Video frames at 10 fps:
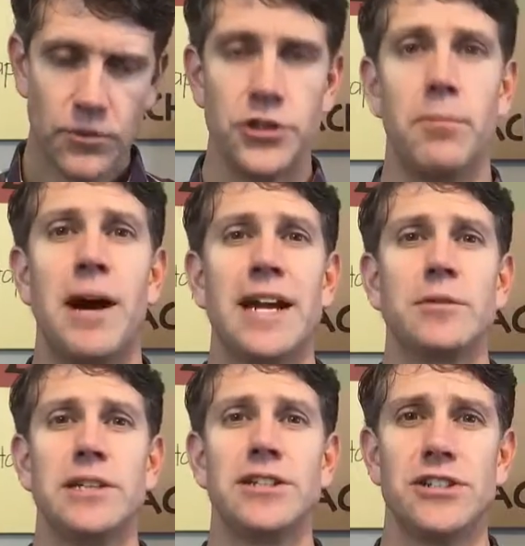your body
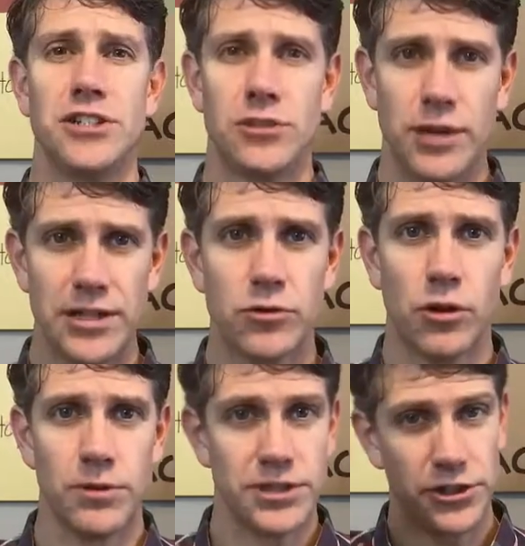releases stress
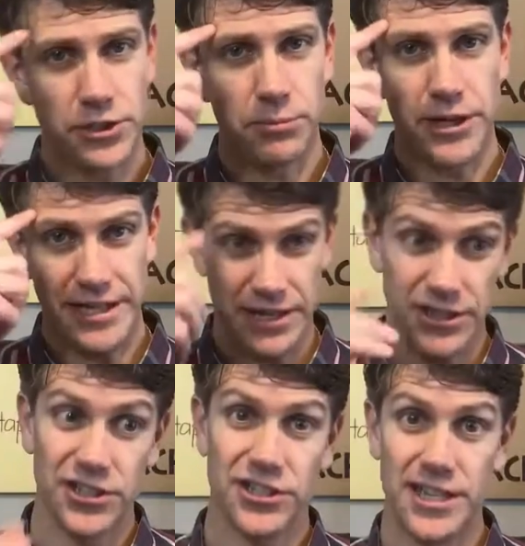hormones, tells your brain, hey,
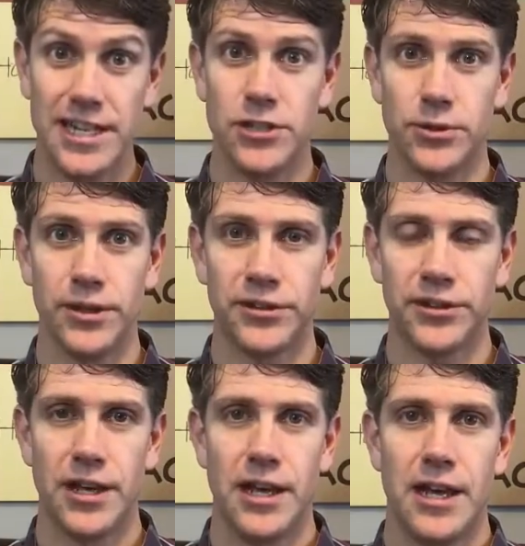this is
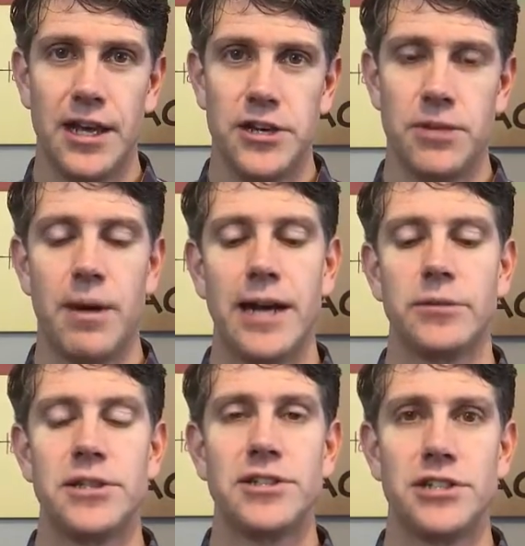dangerous. Your body
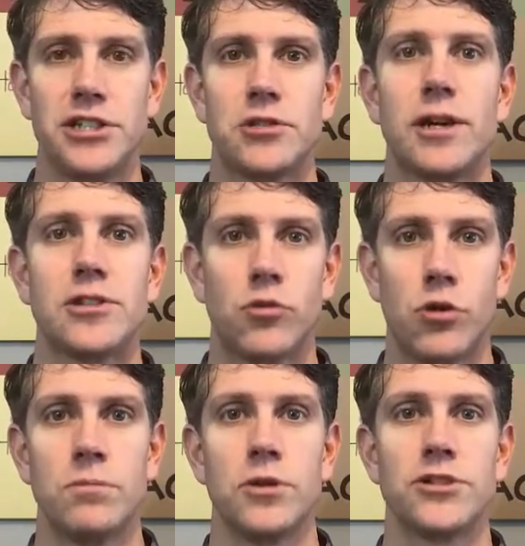releases these stress
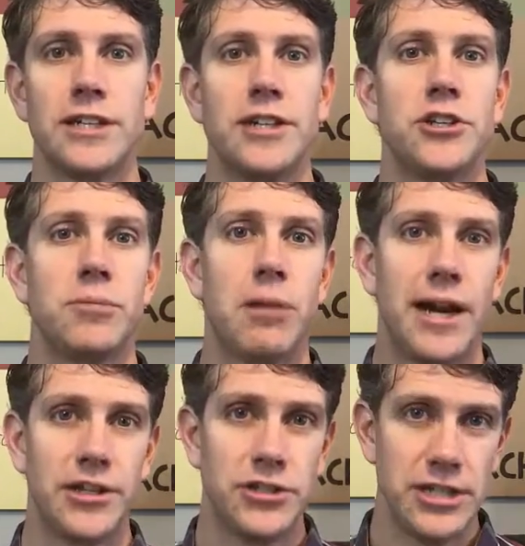hormones to get your
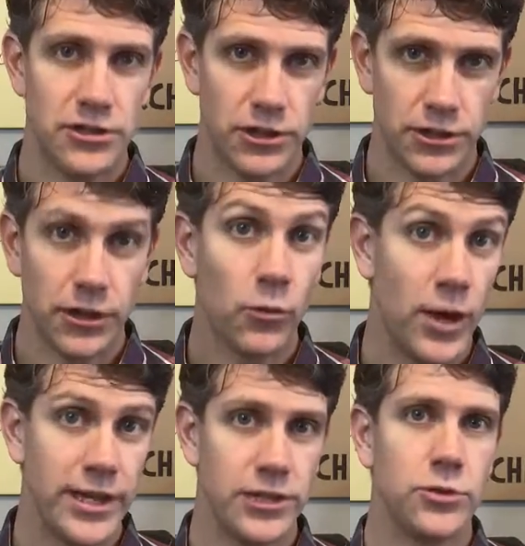body to
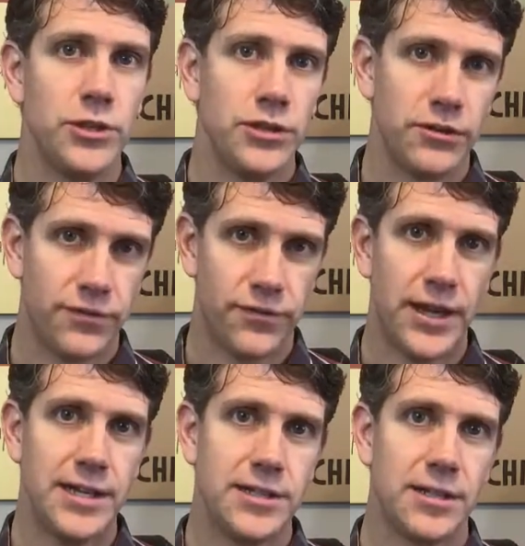either
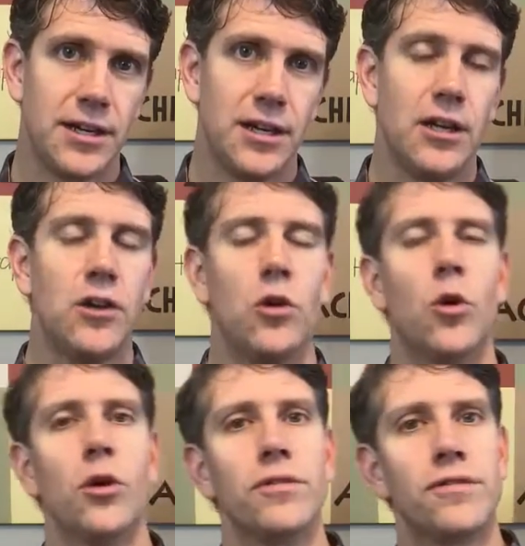fight
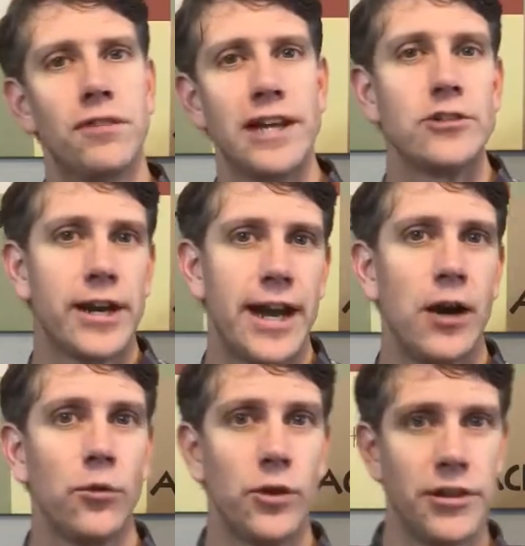or flight, try to
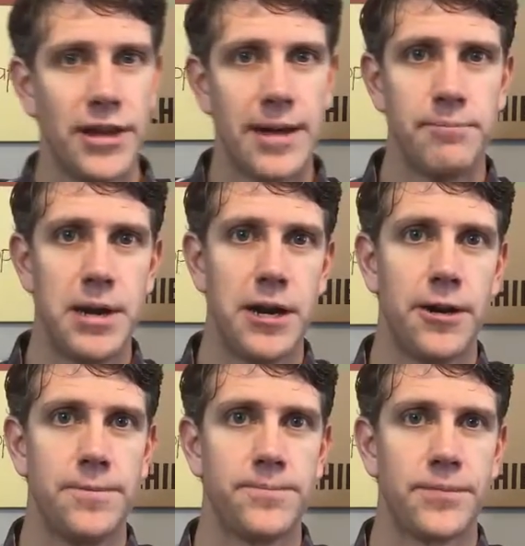outrun that bear.